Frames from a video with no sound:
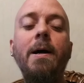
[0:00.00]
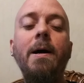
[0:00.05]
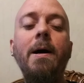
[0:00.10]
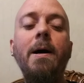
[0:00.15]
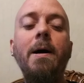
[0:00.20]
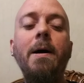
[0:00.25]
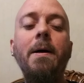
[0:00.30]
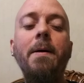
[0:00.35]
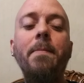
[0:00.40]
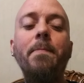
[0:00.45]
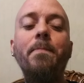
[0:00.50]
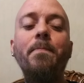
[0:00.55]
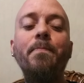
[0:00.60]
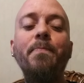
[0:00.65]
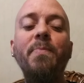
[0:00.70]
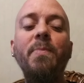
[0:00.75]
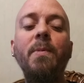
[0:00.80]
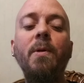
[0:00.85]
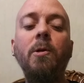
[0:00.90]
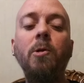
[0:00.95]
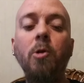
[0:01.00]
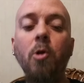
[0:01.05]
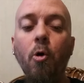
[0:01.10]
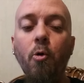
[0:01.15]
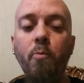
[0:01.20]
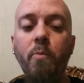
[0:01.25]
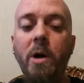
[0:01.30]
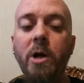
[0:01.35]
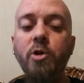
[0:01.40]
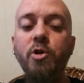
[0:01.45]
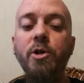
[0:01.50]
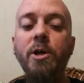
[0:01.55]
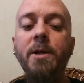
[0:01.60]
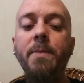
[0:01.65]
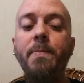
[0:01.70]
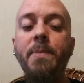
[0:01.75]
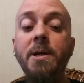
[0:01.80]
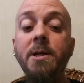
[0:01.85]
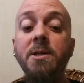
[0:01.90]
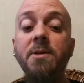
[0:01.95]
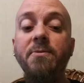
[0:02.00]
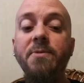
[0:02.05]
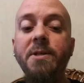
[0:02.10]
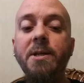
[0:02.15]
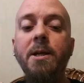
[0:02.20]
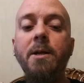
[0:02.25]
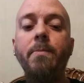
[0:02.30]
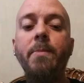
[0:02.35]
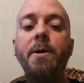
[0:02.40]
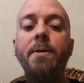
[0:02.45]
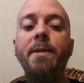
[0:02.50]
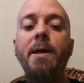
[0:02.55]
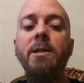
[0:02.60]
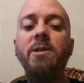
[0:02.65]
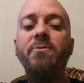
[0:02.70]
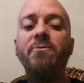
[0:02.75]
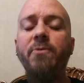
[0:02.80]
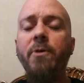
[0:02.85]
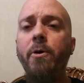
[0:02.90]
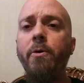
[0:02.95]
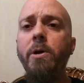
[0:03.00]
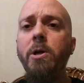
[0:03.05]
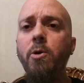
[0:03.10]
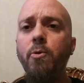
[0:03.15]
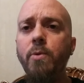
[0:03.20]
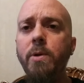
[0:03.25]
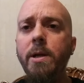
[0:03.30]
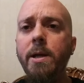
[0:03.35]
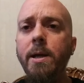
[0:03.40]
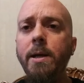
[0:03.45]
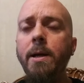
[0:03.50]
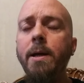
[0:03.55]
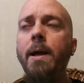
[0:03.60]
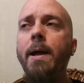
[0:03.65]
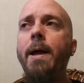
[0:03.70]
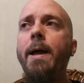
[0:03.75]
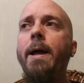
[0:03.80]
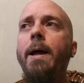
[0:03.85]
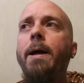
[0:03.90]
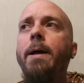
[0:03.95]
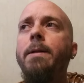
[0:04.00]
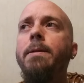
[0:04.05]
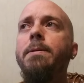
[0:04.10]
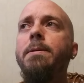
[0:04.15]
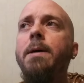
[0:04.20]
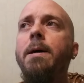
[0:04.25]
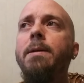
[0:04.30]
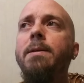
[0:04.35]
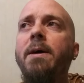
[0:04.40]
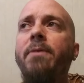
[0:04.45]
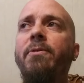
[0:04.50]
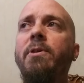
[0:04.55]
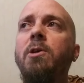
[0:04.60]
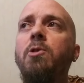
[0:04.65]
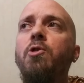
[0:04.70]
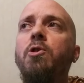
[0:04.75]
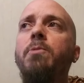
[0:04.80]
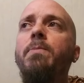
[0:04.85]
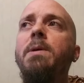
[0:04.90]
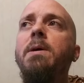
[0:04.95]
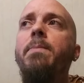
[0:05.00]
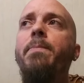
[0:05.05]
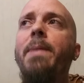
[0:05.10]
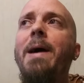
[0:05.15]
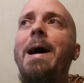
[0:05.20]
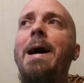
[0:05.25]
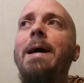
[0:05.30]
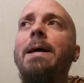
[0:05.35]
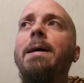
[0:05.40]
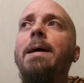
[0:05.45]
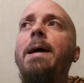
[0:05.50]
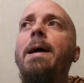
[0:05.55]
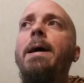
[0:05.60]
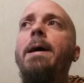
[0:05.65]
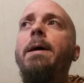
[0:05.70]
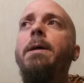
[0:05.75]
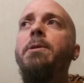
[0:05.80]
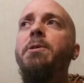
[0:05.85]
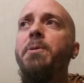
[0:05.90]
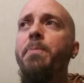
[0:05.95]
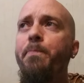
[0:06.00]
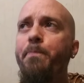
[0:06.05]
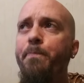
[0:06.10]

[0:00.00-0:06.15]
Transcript: low-budget piece of cinema that's very unique and definitely took me aback and